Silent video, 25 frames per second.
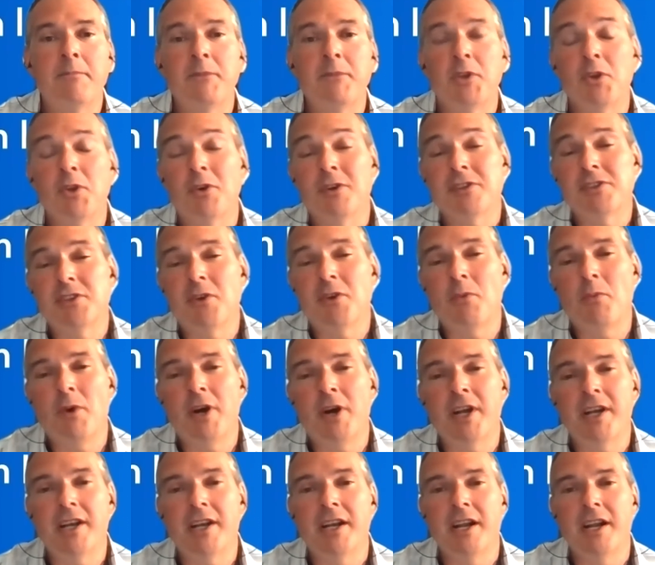You also
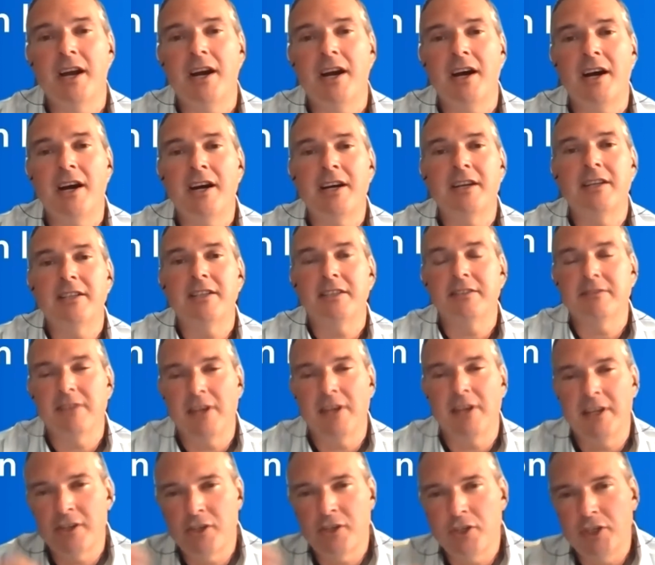want
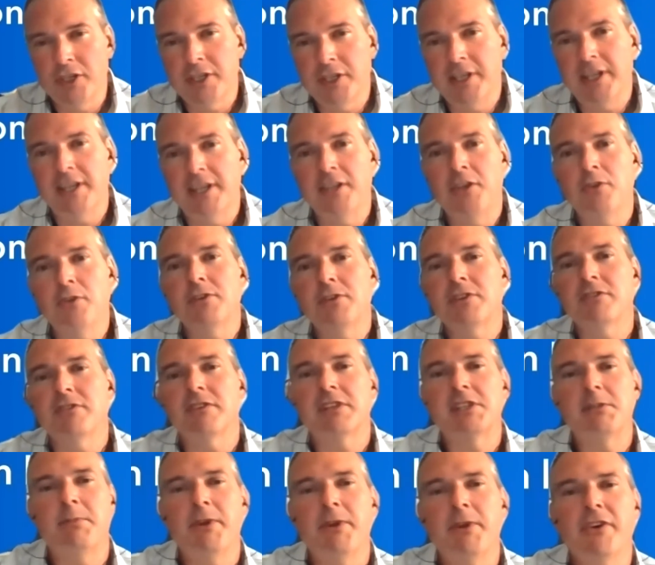a good user
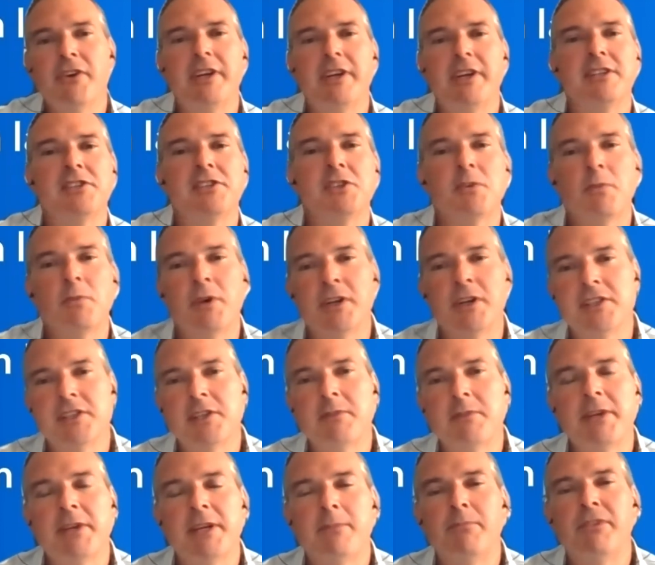experience. You want it
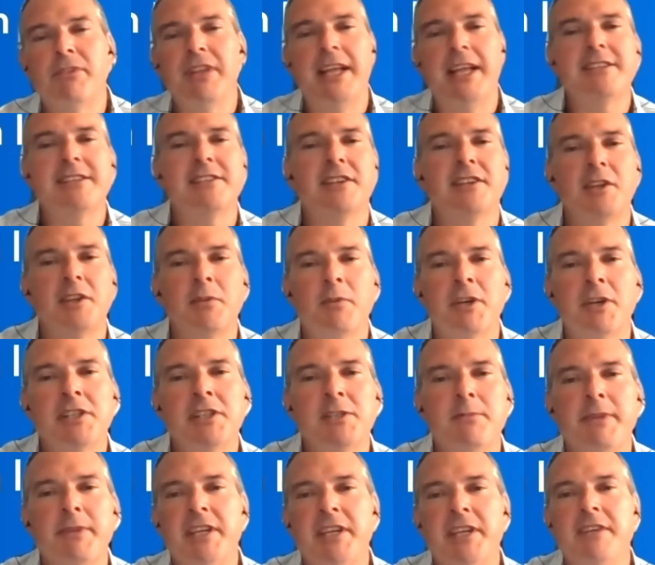to be pleasant. You want it
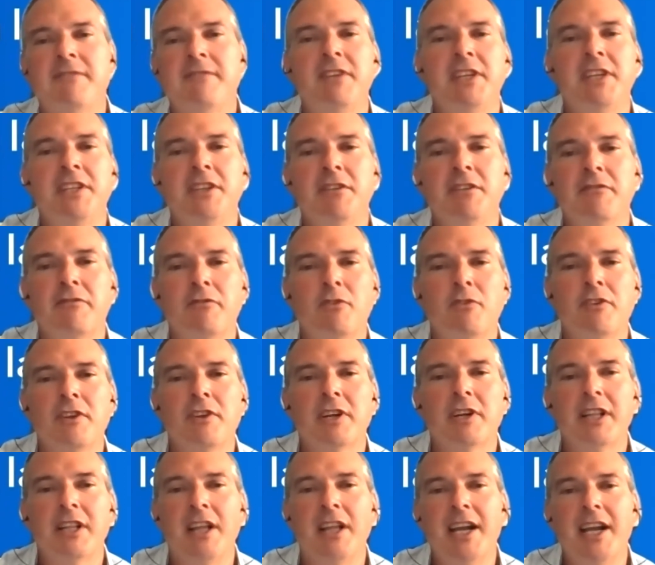to be convenient for
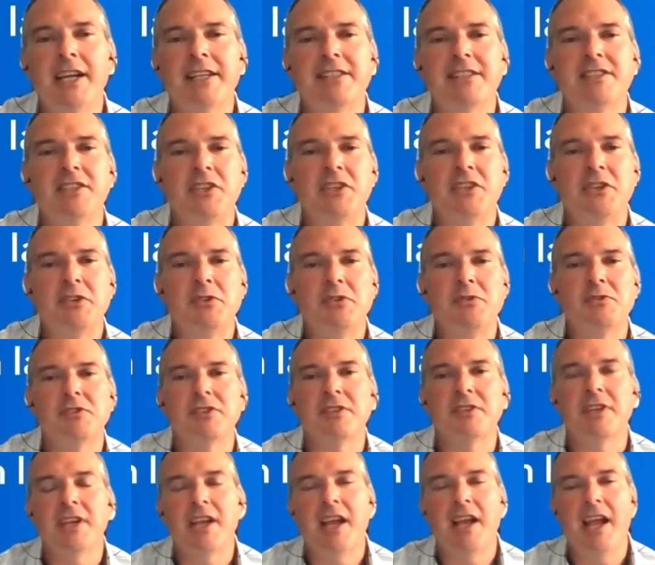the client to
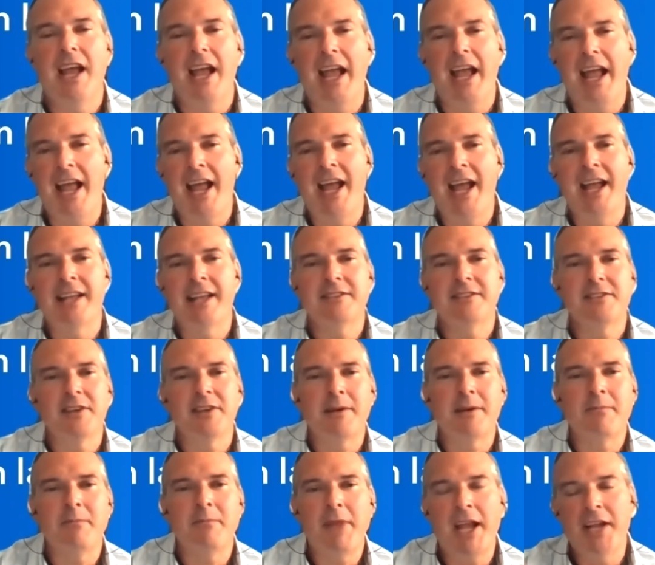use. And
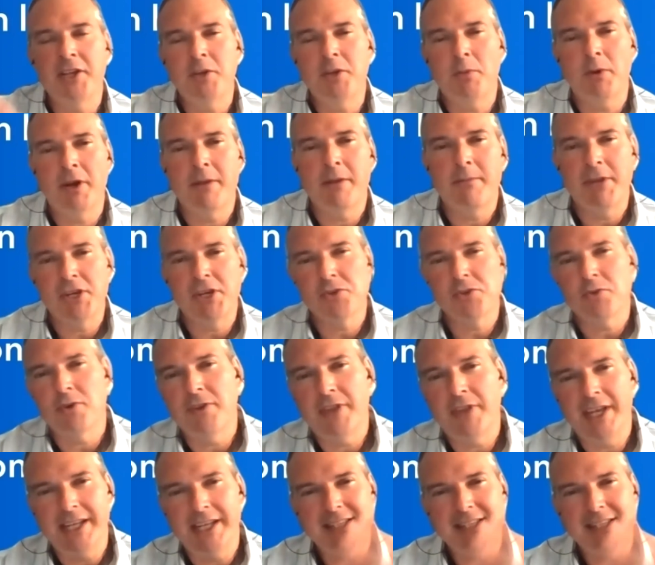you want to make sure
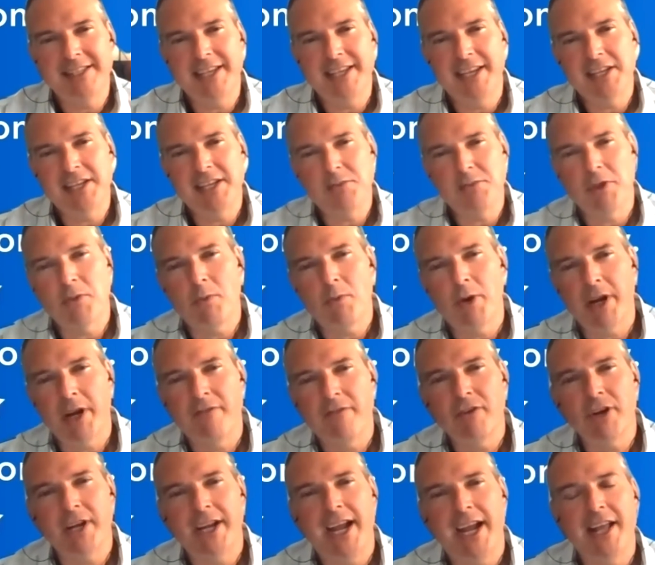that it syncs with
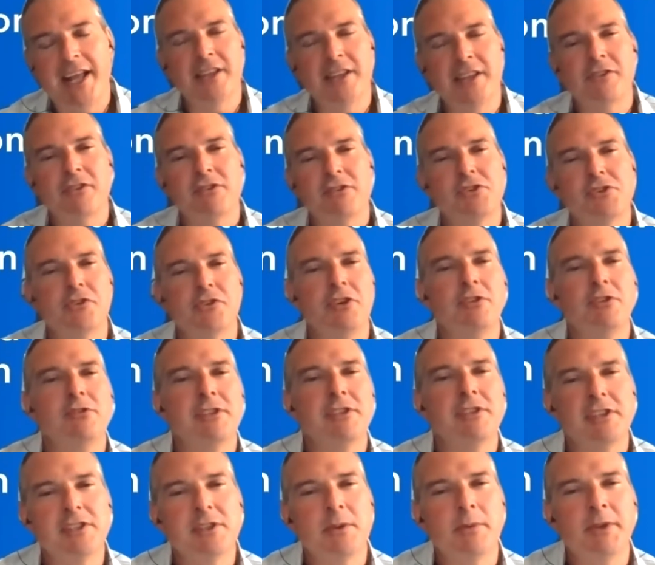whatever calendars you're
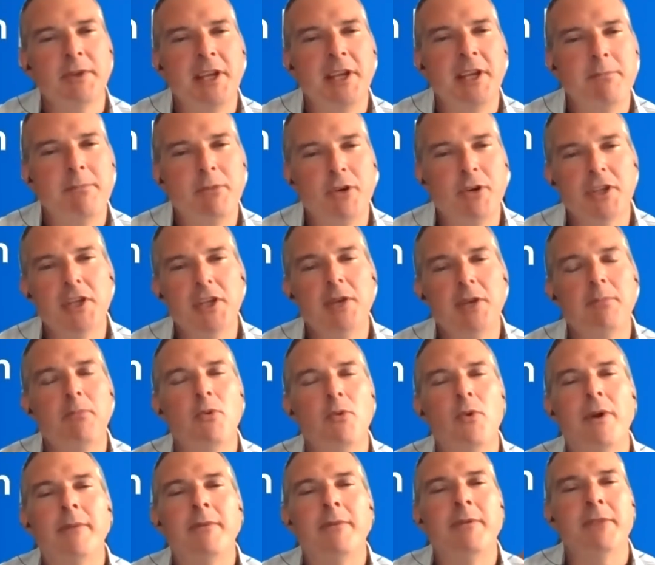using. So when they book the
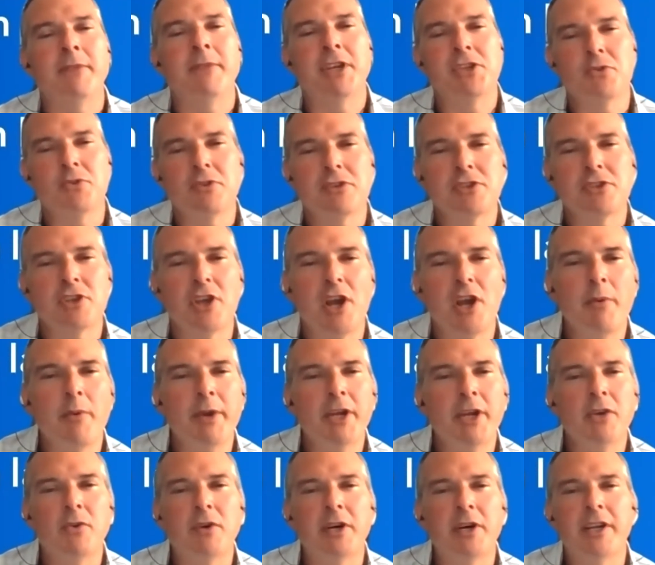appointment, make sure it's
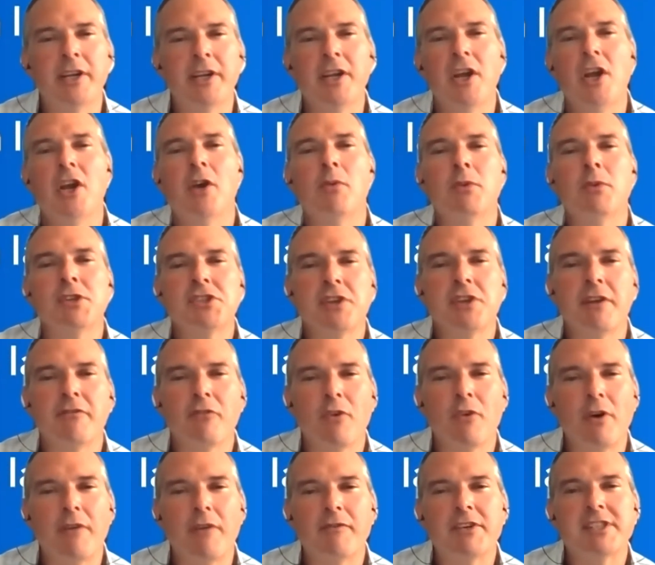going on
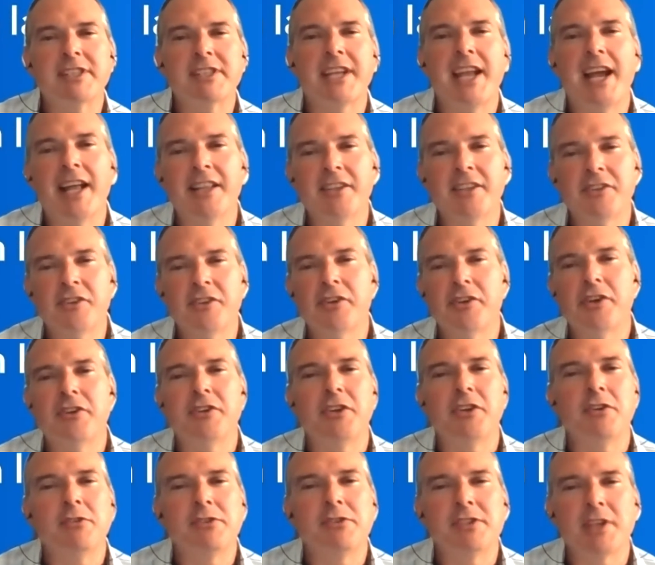whichever office calendar you're
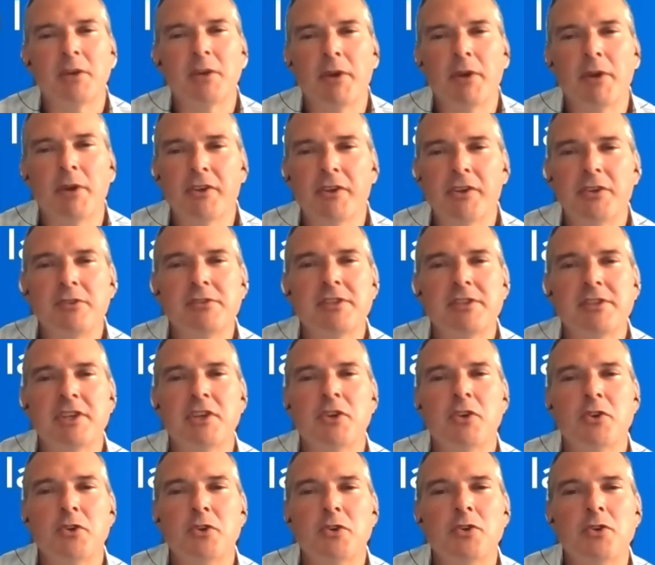using, whether you're
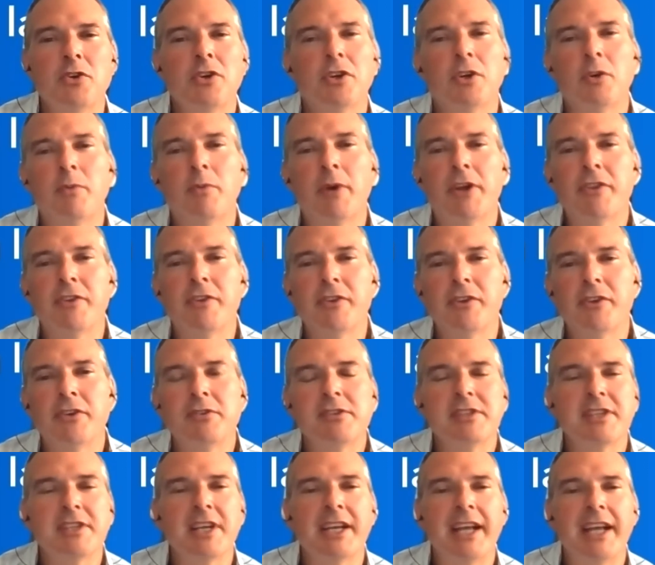using Google, whether you're
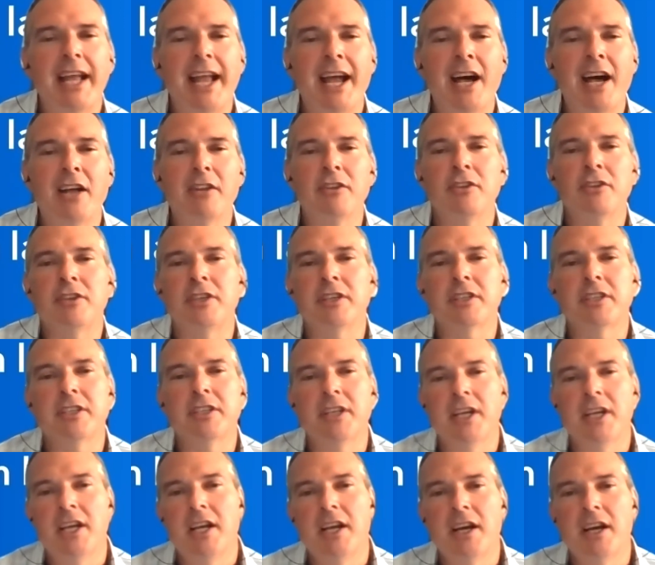using Outlook,
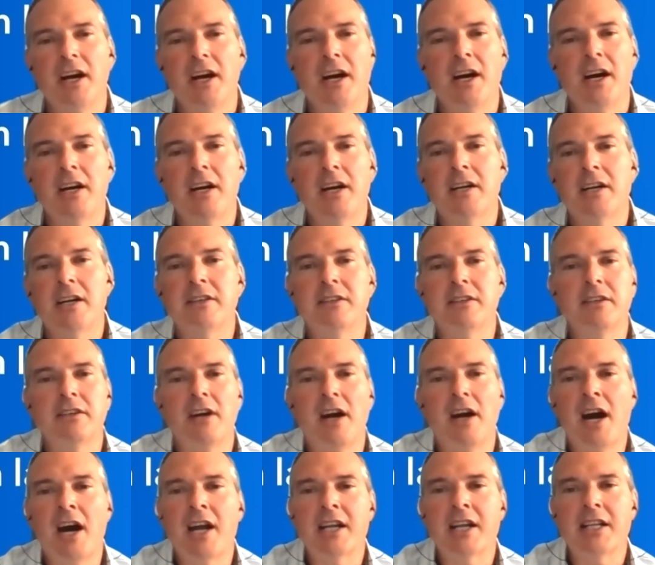
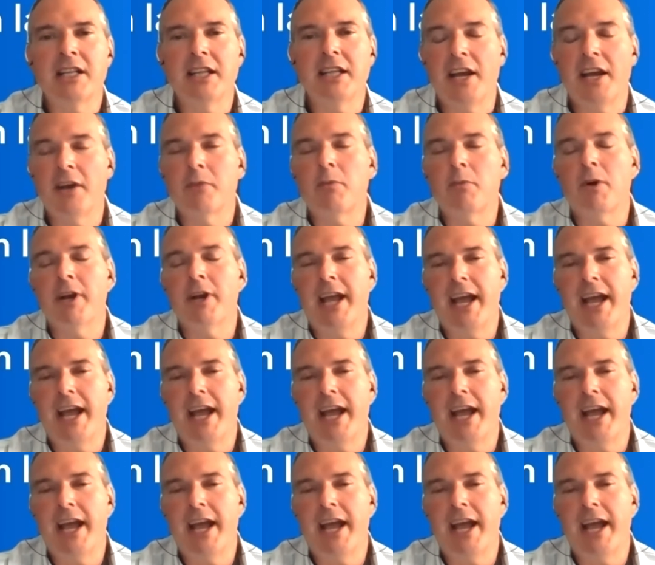iCloud, what